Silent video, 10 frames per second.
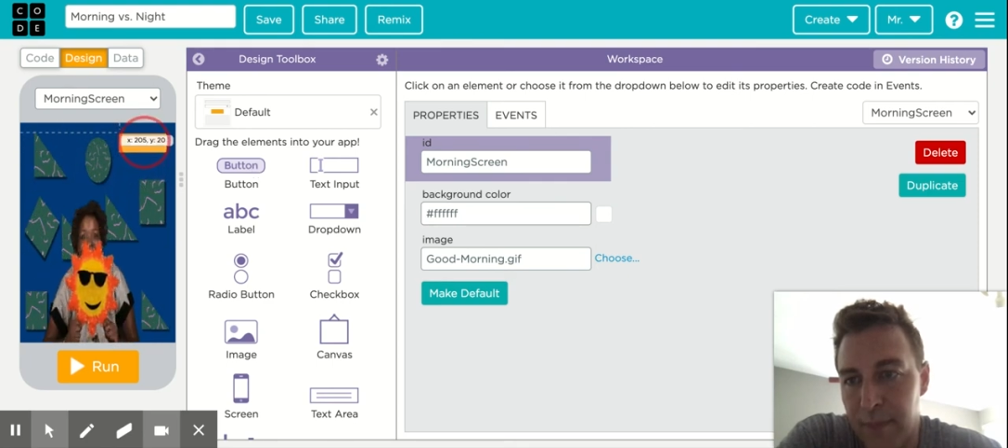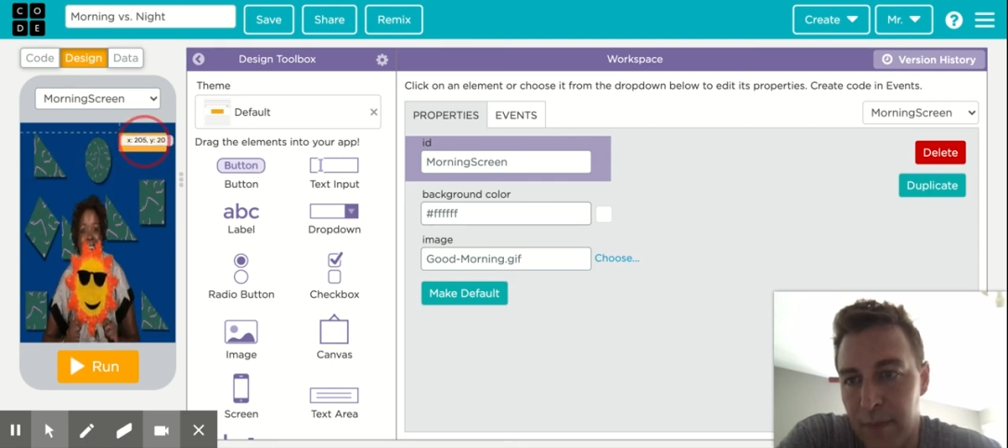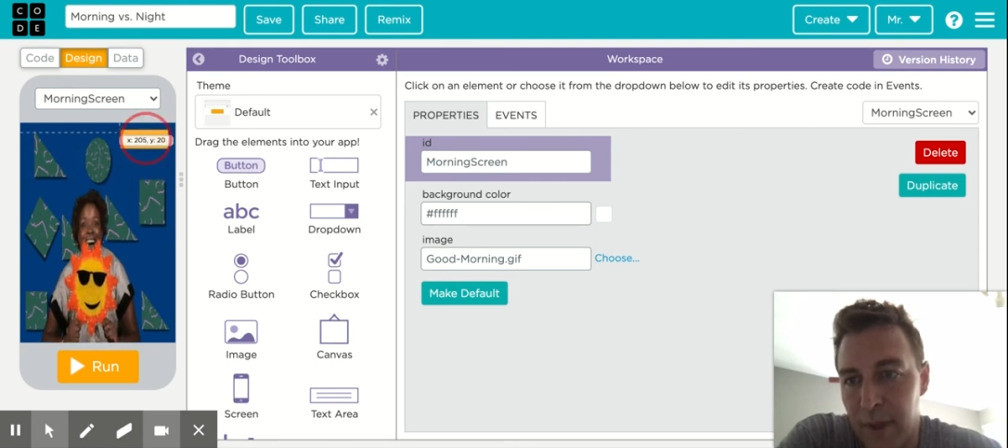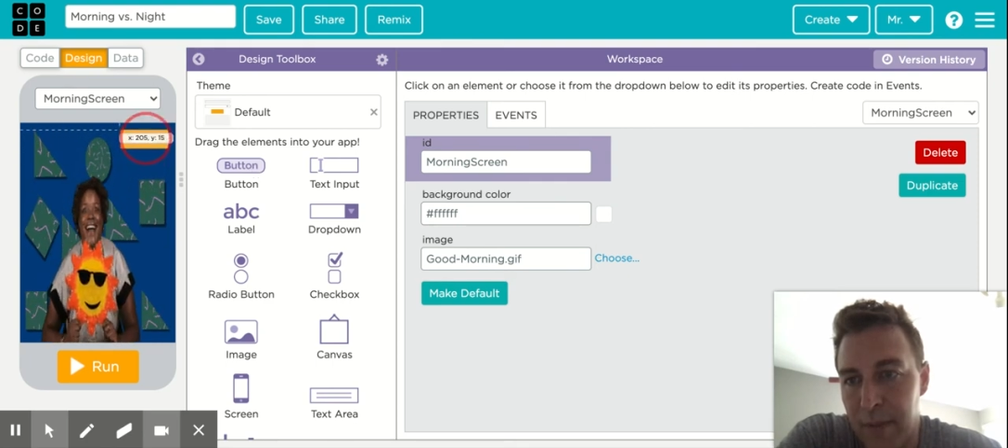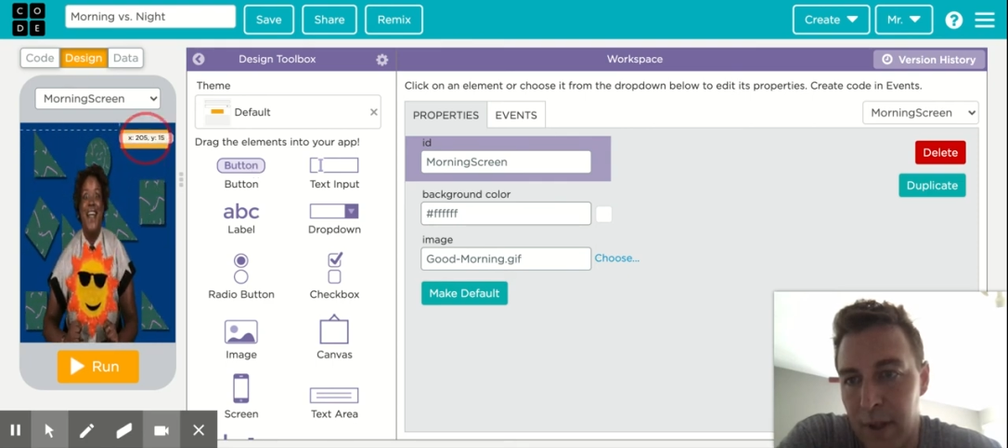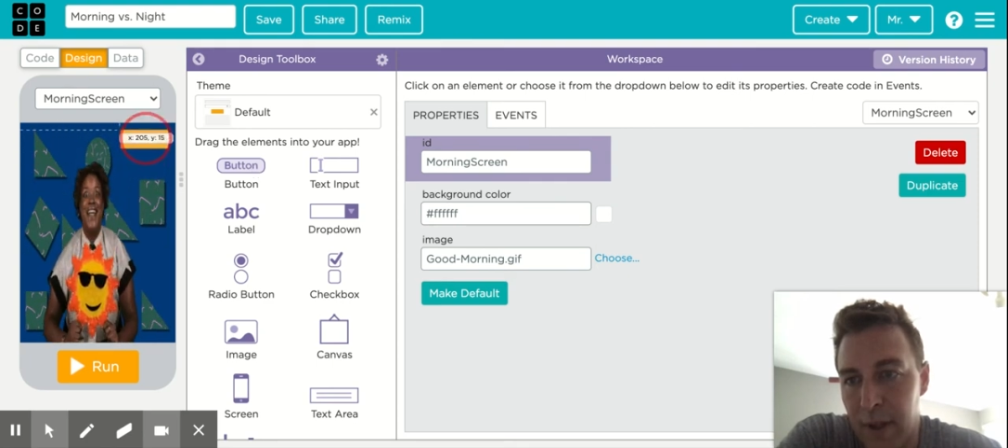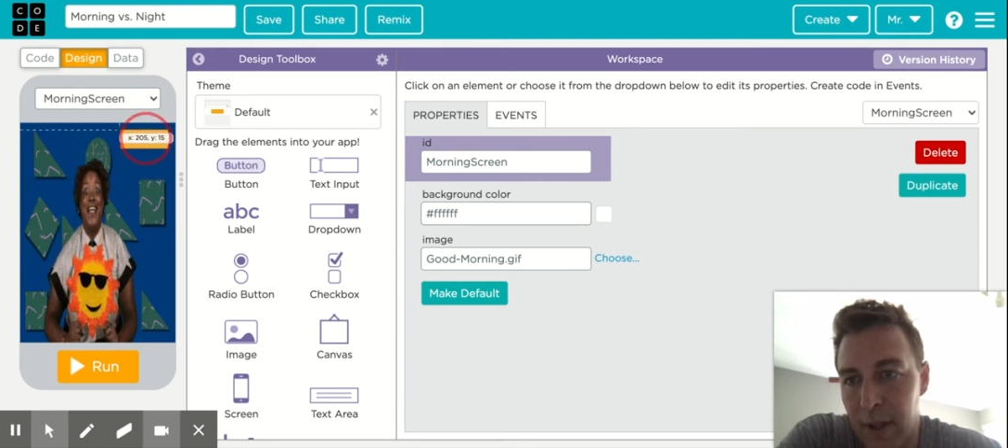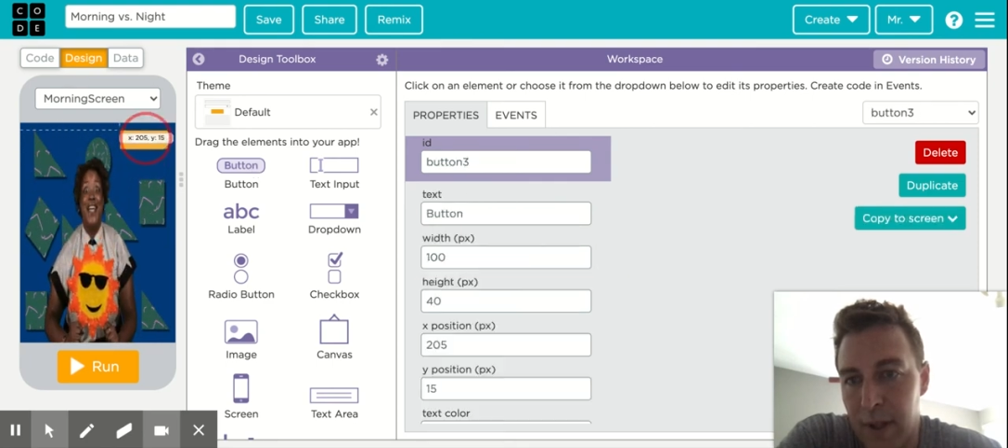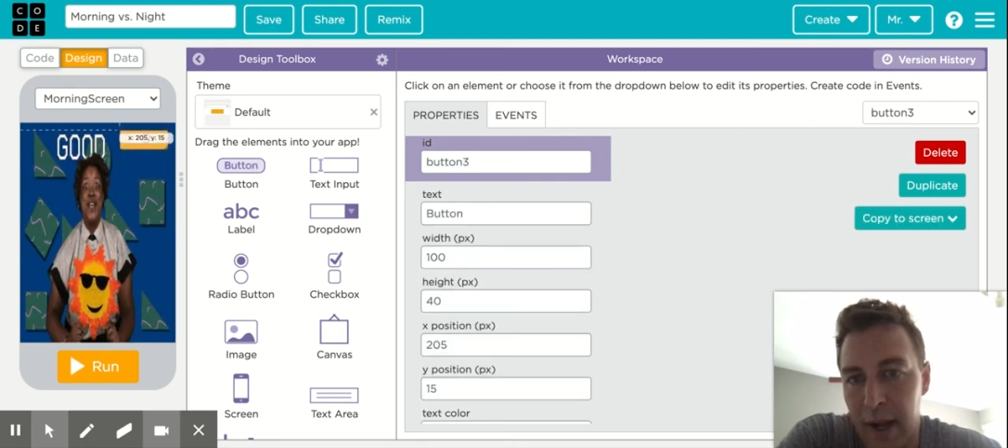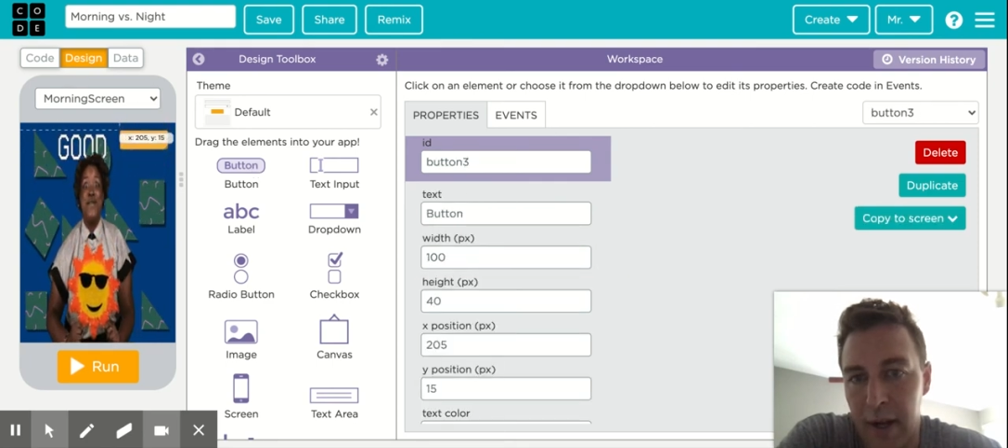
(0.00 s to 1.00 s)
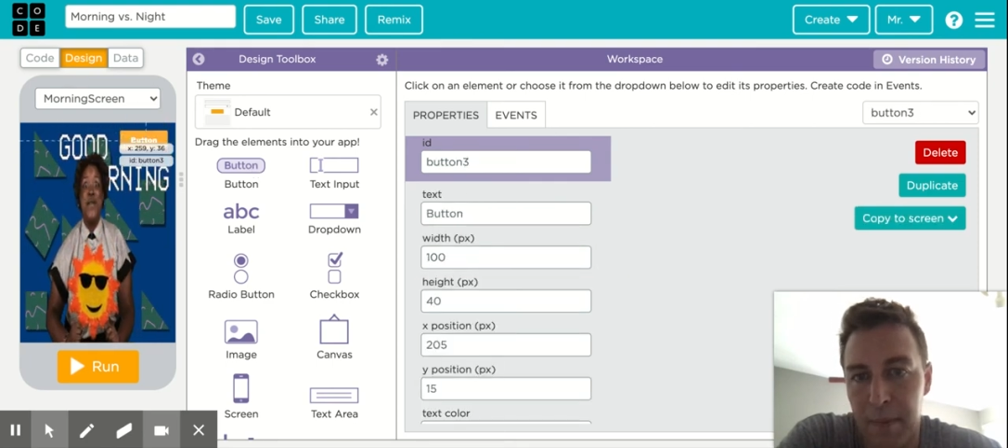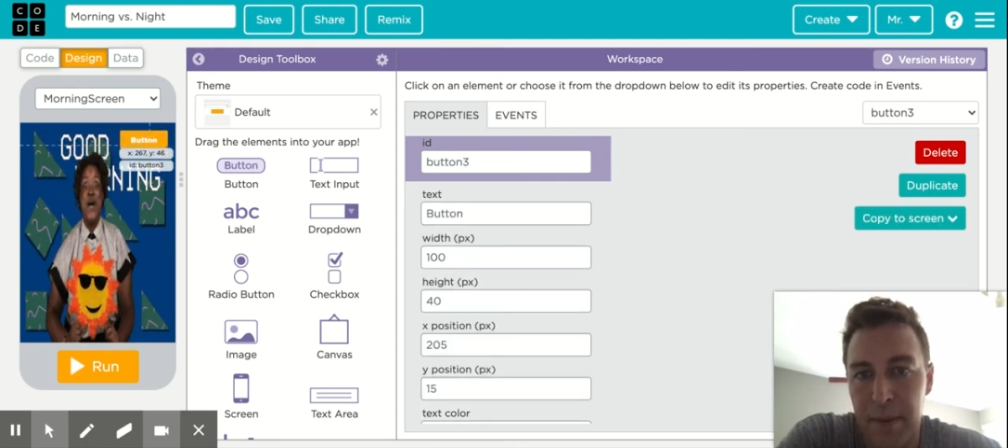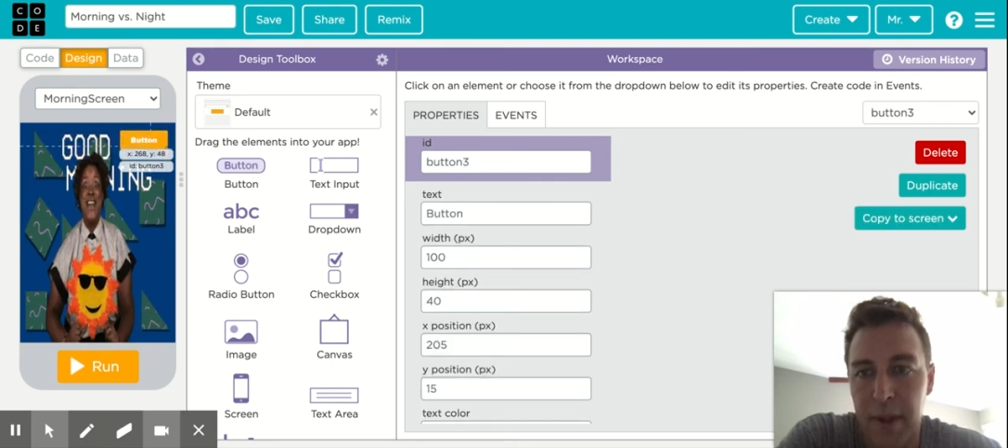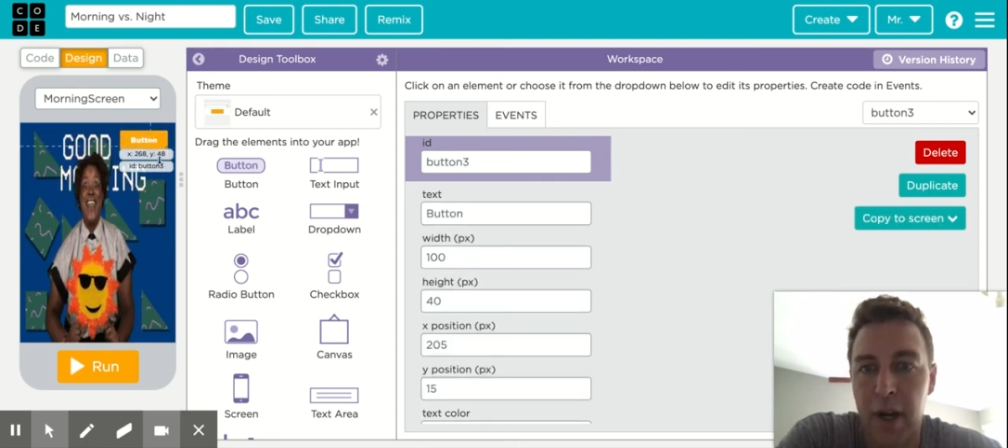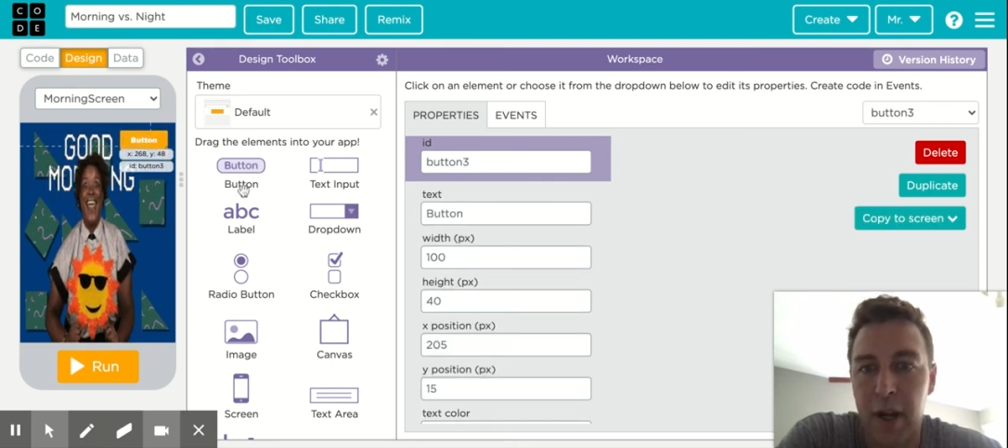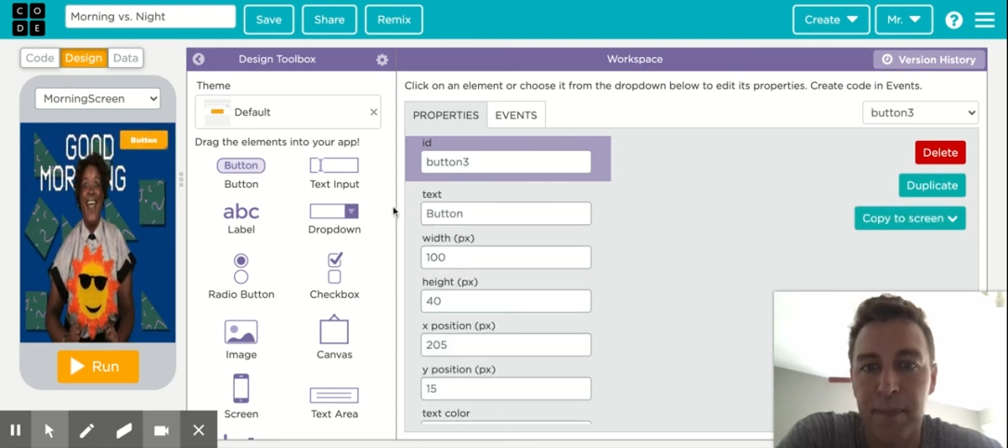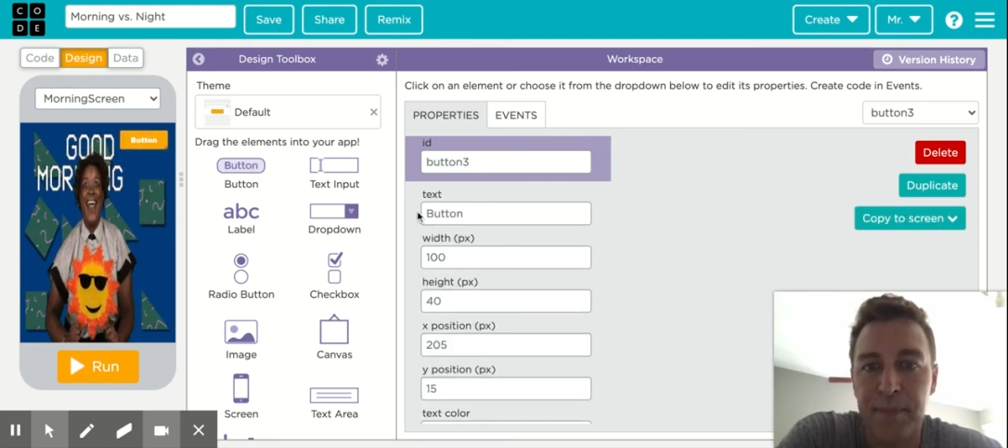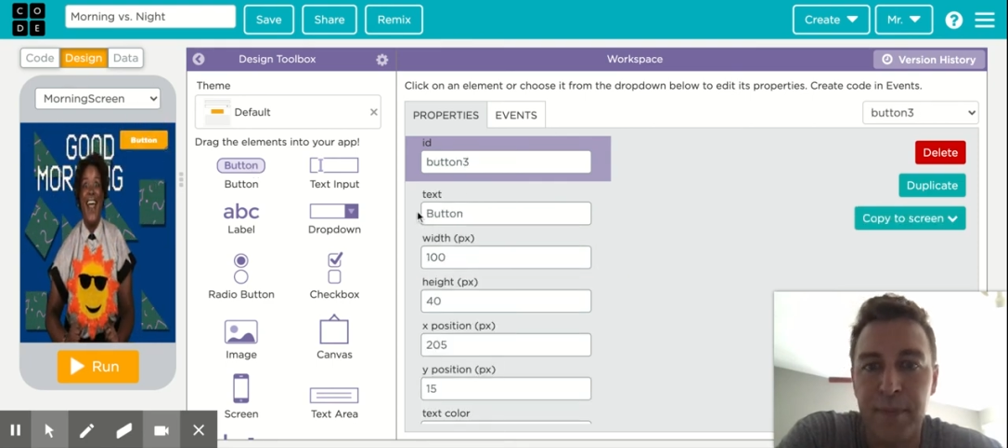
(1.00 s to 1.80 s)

Maybe I'll add it up there.